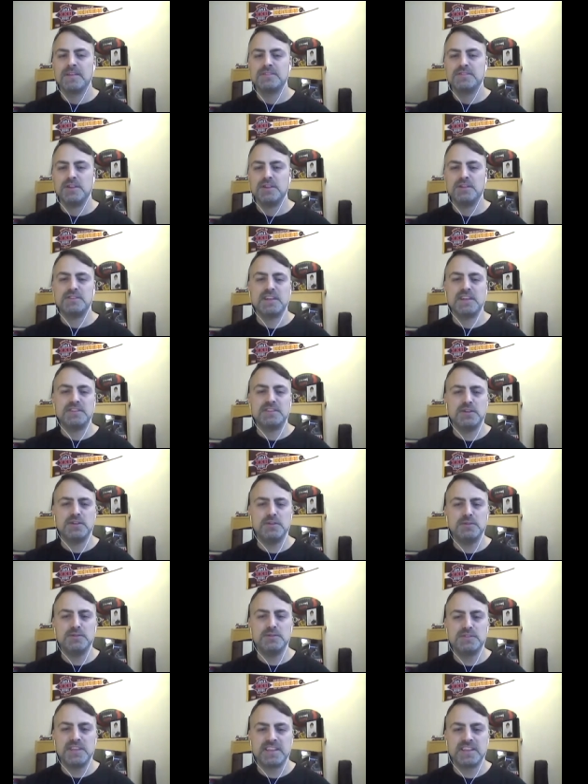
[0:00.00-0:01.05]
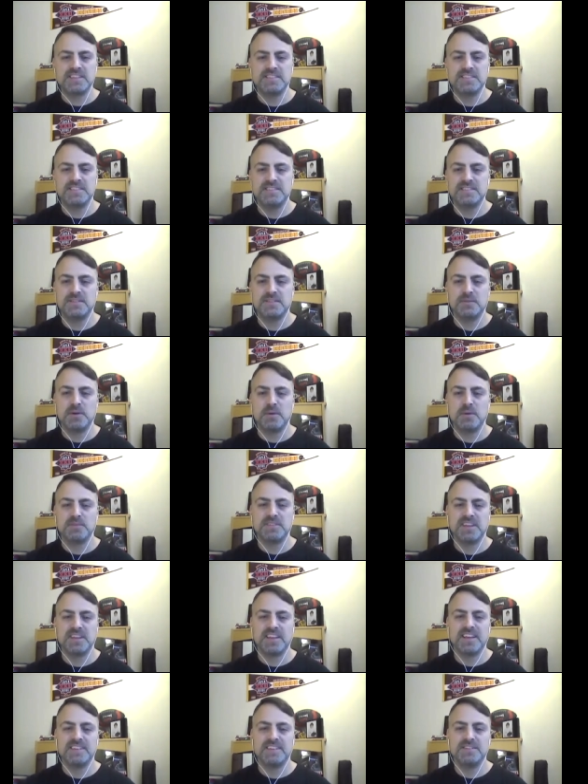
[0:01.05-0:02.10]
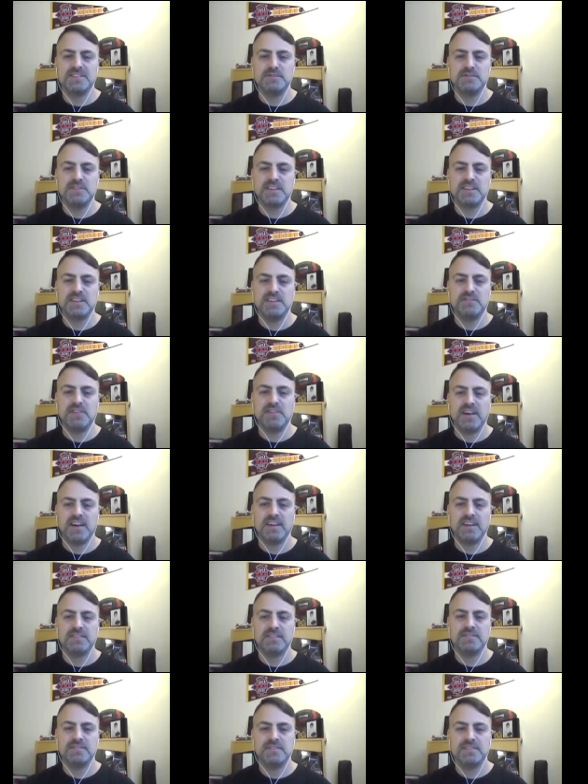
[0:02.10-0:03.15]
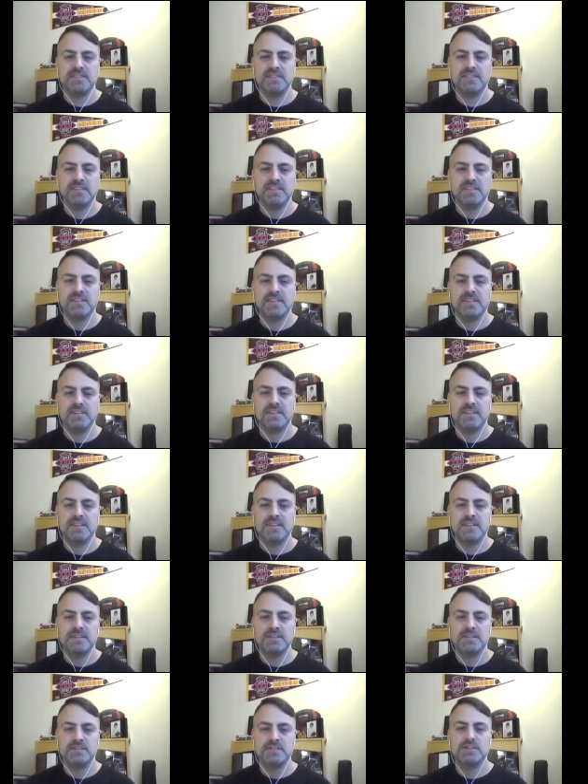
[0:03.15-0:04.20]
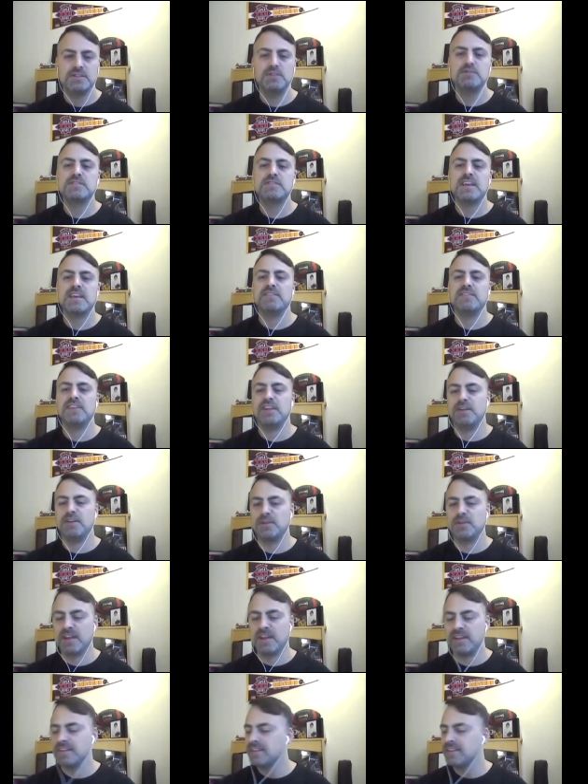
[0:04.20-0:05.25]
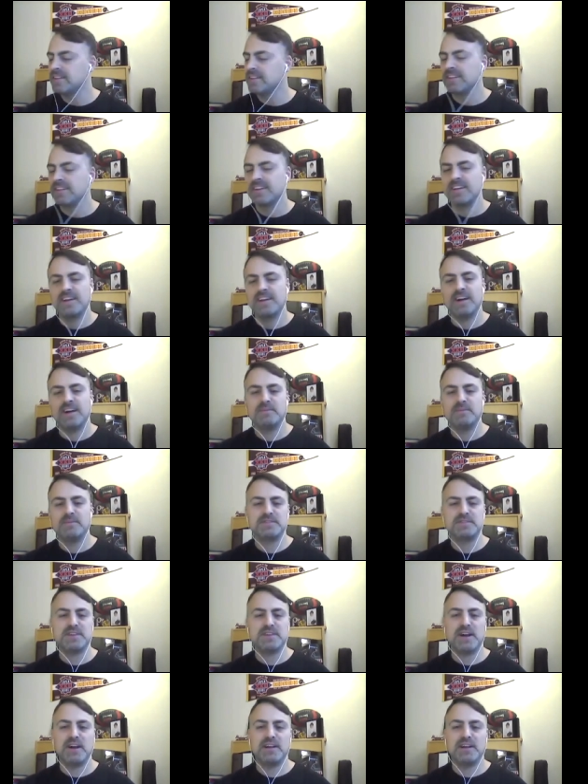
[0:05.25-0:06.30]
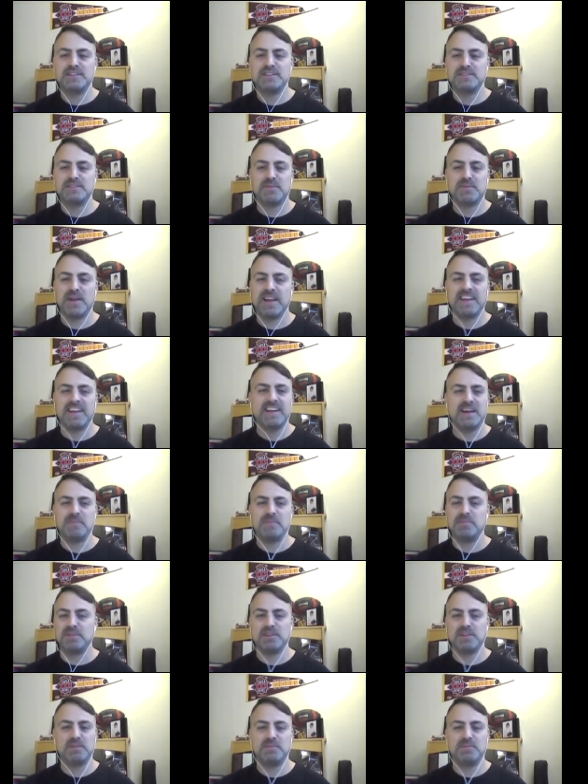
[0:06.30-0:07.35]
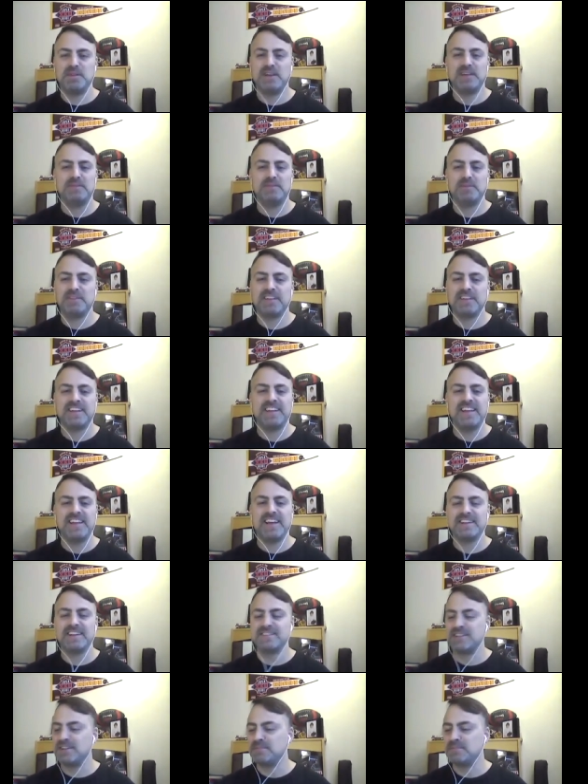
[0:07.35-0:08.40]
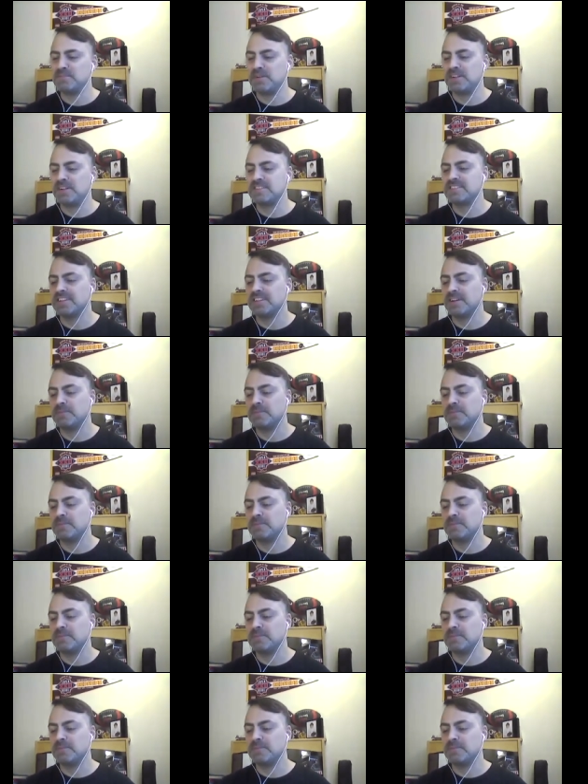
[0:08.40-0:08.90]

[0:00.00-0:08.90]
you said 26. What was it again? 265. 270. Okay. Sorry, it's just breaking up a little bit with the connection, but